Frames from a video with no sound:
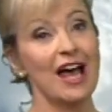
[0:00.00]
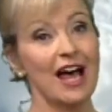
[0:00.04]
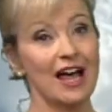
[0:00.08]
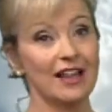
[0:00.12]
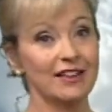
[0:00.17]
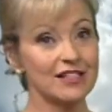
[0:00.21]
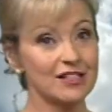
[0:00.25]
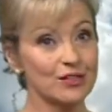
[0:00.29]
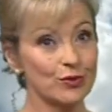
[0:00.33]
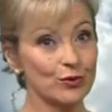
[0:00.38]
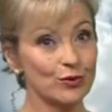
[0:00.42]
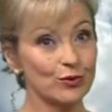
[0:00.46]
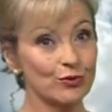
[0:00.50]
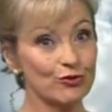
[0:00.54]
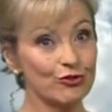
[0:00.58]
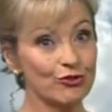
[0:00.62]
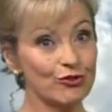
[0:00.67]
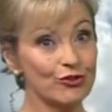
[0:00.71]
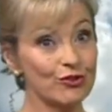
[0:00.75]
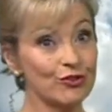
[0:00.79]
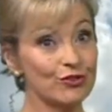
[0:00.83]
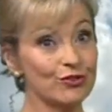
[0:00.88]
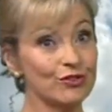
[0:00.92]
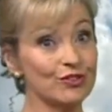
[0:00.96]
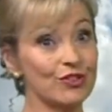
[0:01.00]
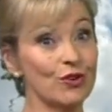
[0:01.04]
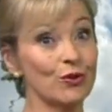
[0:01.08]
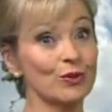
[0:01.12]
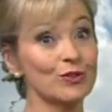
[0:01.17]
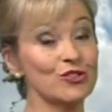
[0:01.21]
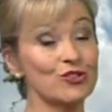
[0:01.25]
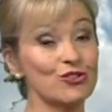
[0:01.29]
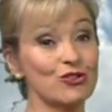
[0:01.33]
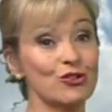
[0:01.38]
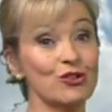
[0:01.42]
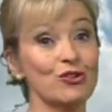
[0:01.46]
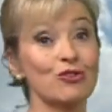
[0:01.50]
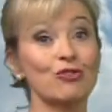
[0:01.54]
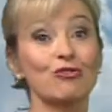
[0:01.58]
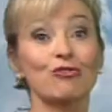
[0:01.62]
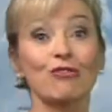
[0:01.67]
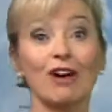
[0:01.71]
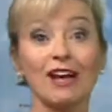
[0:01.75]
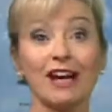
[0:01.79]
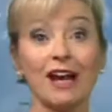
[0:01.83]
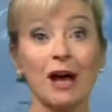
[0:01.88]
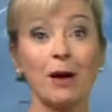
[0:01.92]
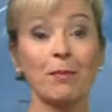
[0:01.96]
and this hold true, holds true
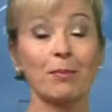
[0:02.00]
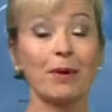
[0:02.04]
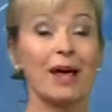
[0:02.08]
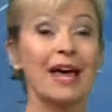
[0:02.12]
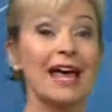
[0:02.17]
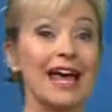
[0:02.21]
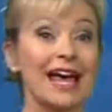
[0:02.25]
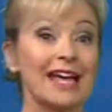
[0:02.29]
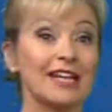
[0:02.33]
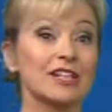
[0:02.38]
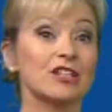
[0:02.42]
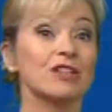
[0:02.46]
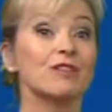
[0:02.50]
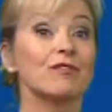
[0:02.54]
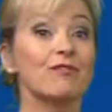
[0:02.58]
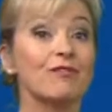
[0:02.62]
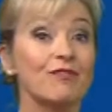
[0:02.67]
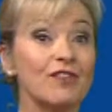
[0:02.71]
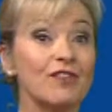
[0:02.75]
right up until the